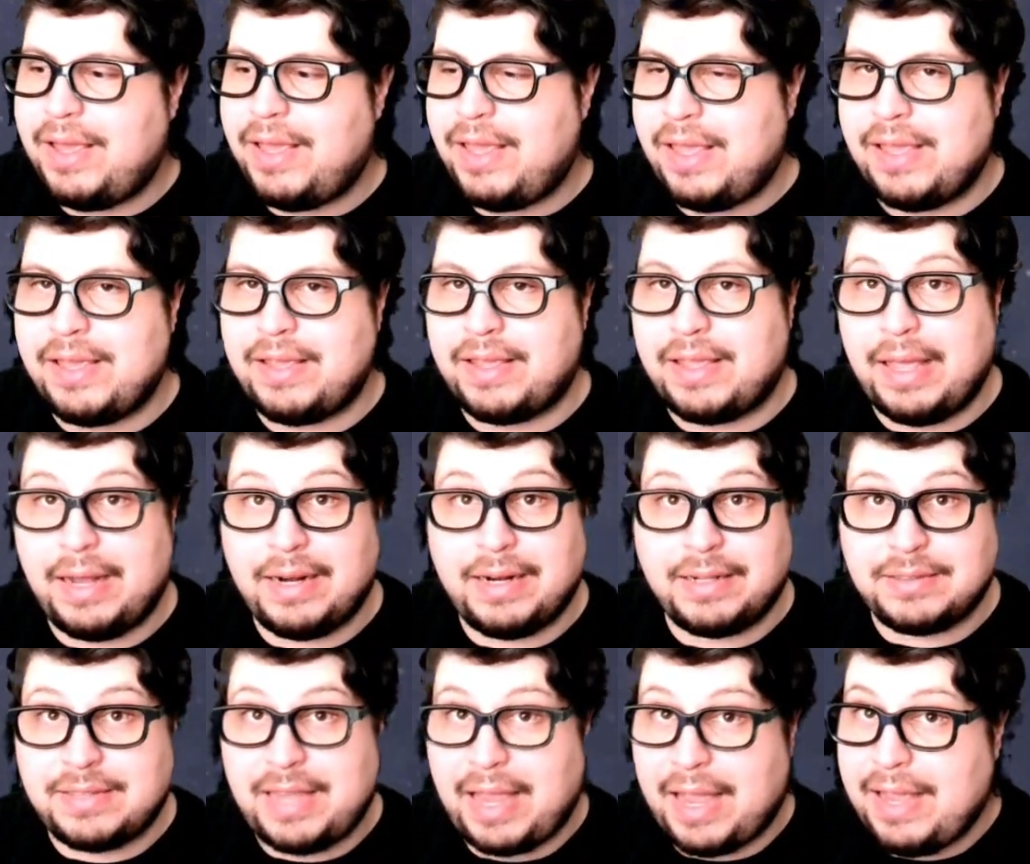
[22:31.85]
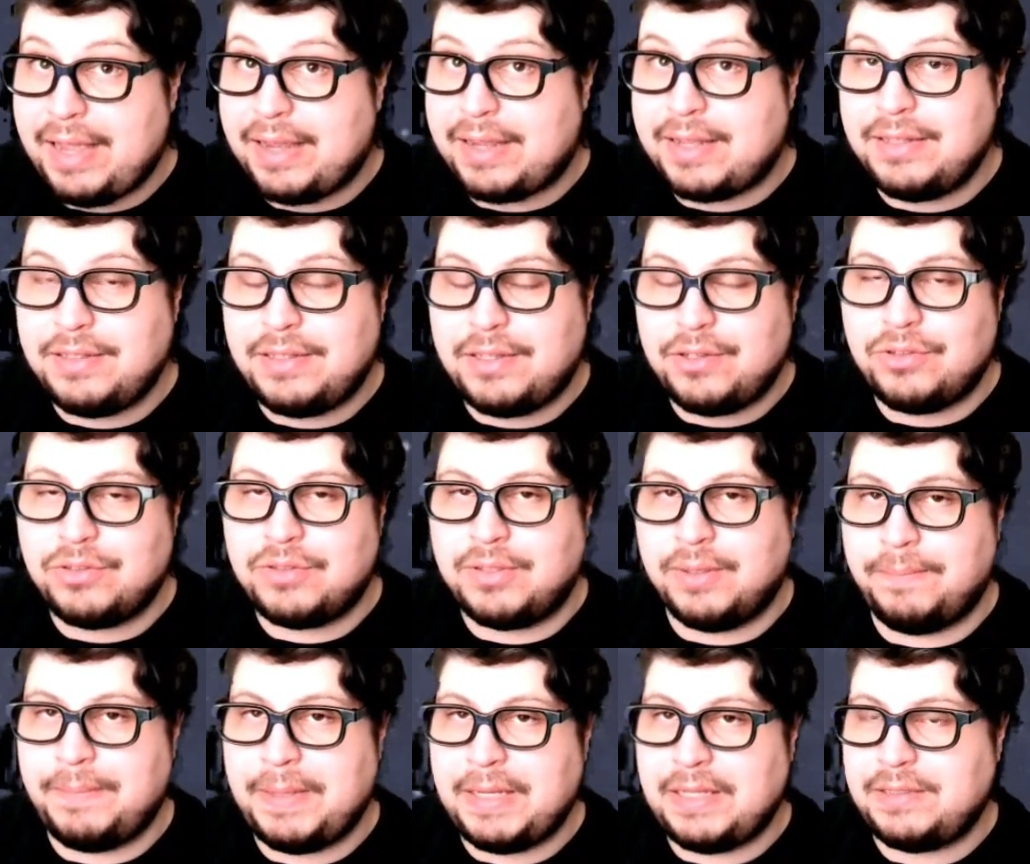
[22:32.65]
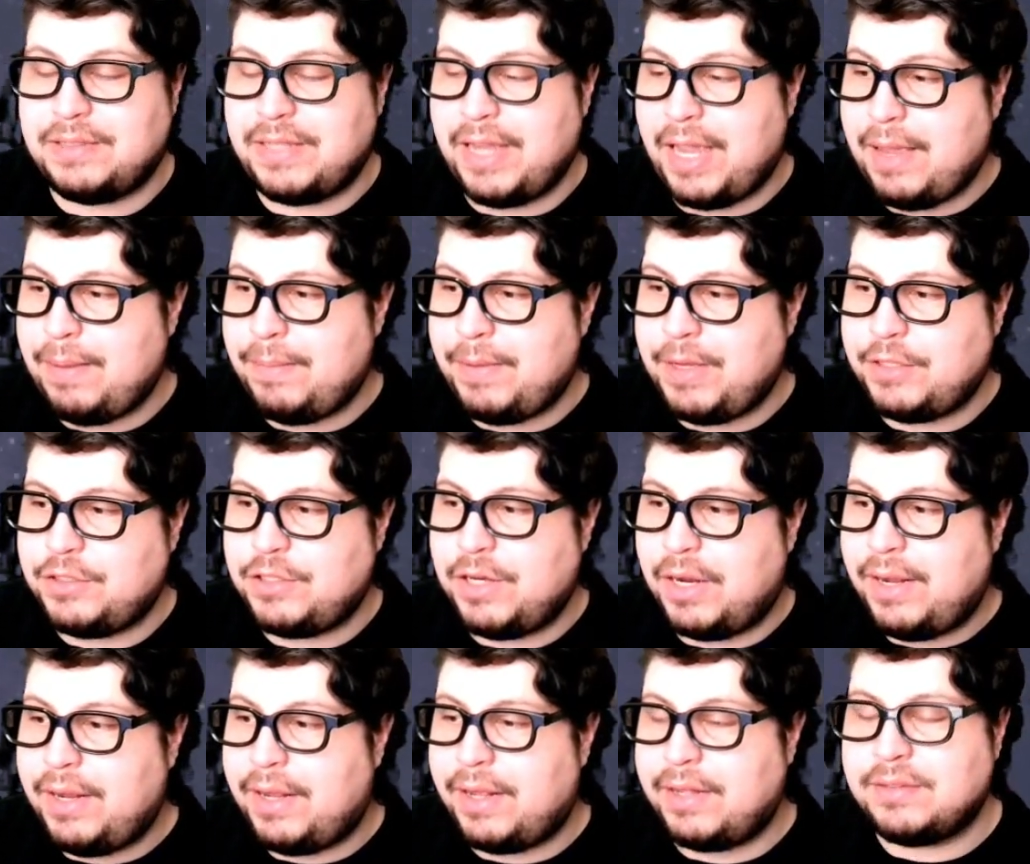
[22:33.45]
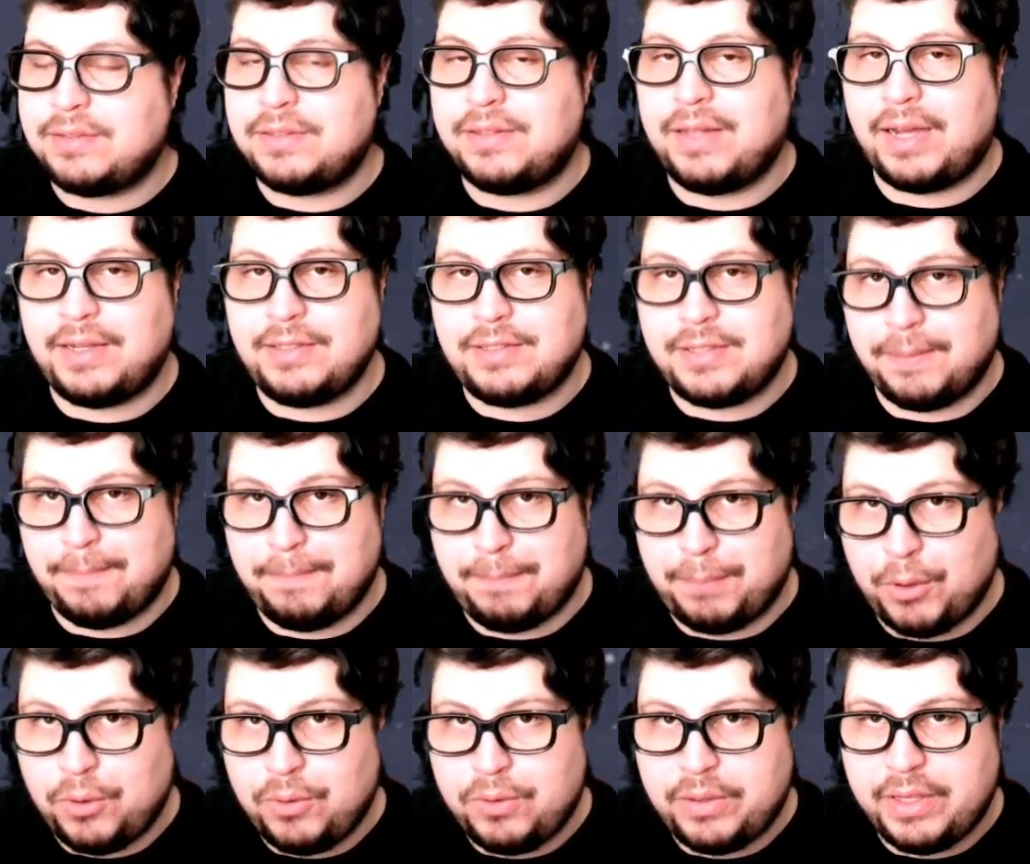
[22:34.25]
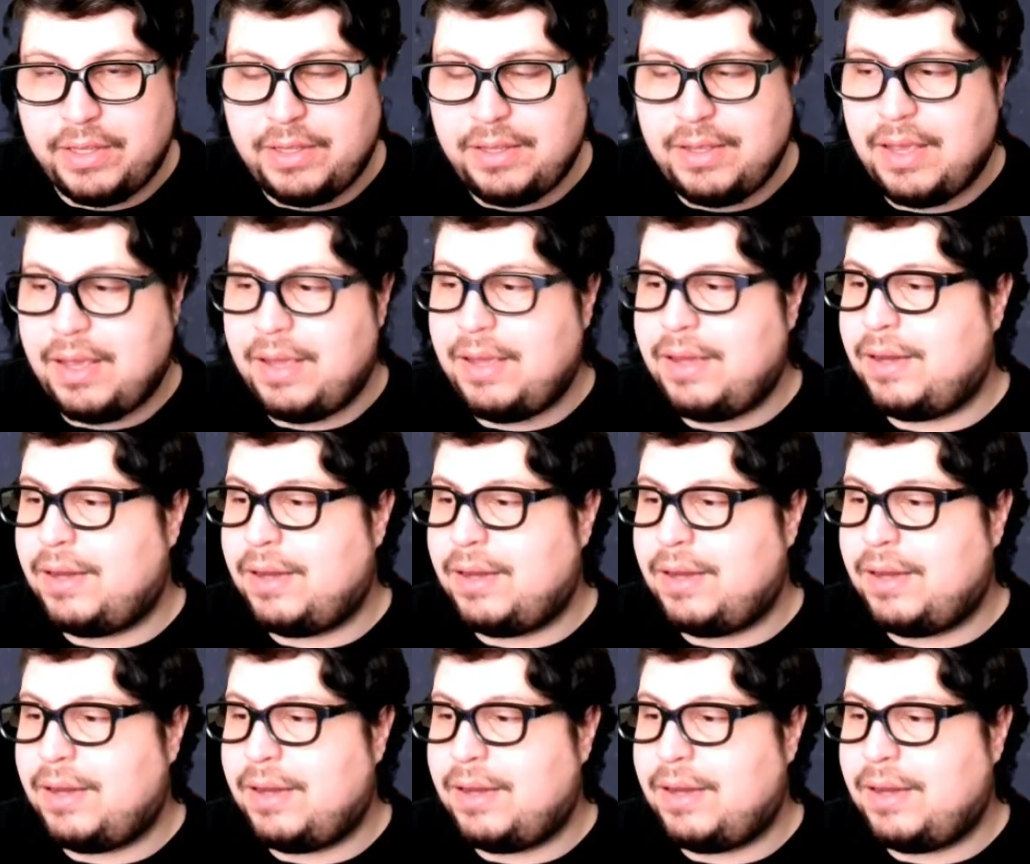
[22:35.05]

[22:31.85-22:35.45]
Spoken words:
It can attack and deal some big damage. It's nice and bulky.